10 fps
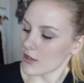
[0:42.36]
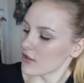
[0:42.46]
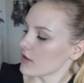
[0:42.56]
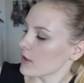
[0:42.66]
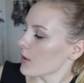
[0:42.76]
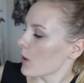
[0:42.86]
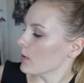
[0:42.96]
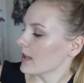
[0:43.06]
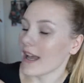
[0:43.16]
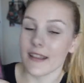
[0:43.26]
So you
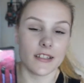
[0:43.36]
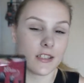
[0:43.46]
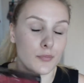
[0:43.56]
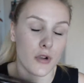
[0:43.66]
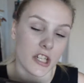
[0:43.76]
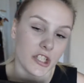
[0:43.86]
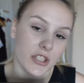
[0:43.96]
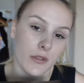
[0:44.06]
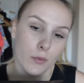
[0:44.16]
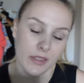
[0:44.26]
only get this
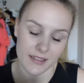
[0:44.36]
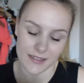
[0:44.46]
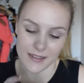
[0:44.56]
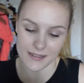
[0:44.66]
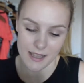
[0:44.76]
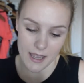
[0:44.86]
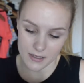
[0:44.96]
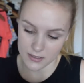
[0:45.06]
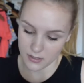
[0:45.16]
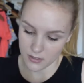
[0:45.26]
brush with this
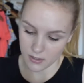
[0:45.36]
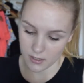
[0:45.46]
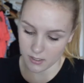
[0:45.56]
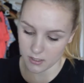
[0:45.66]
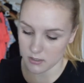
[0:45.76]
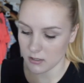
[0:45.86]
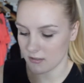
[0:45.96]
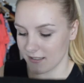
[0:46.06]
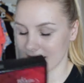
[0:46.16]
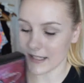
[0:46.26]
set, and
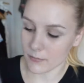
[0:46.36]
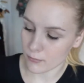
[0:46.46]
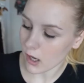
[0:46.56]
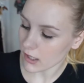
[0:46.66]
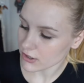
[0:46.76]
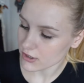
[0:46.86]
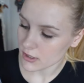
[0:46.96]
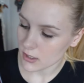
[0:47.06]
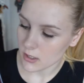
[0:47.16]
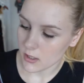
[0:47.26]
the setting brush
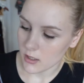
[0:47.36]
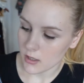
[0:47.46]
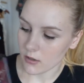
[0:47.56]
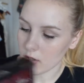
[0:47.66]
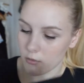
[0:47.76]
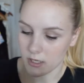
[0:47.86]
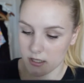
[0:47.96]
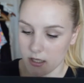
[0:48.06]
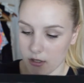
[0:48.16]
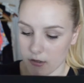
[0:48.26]
right
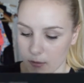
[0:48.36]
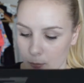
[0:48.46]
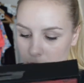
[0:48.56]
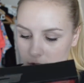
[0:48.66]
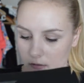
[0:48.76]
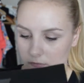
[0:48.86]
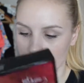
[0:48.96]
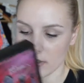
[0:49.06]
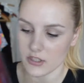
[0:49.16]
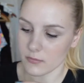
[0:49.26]
here, the pointed
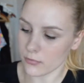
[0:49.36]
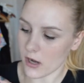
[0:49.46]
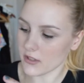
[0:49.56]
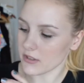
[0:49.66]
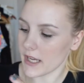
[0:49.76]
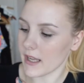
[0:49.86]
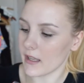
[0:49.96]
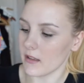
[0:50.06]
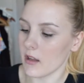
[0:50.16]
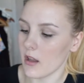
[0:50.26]
foundation brush,
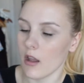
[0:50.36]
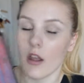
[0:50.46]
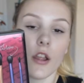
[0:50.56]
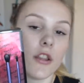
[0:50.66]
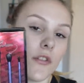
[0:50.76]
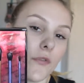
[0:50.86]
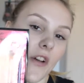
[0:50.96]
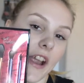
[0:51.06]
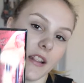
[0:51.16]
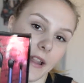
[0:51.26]
and the
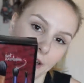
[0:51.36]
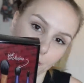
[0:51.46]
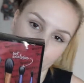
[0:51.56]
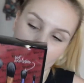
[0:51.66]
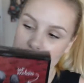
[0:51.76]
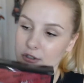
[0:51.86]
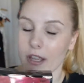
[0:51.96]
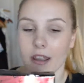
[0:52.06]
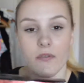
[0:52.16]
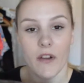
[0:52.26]
fine liner brush. You
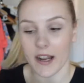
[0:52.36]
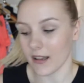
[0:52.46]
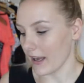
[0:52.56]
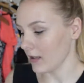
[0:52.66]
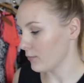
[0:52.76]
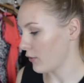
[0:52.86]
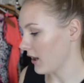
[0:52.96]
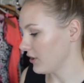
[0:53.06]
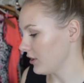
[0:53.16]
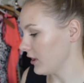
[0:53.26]
get the fine liner
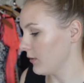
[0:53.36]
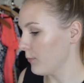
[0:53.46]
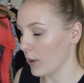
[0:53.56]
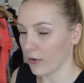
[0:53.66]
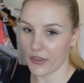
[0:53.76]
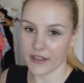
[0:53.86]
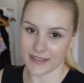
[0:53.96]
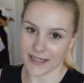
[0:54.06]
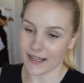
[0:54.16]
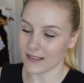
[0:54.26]
brush in both
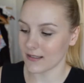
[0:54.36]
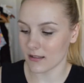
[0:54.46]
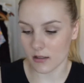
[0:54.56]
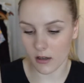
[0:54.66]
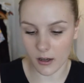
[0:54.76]
sets.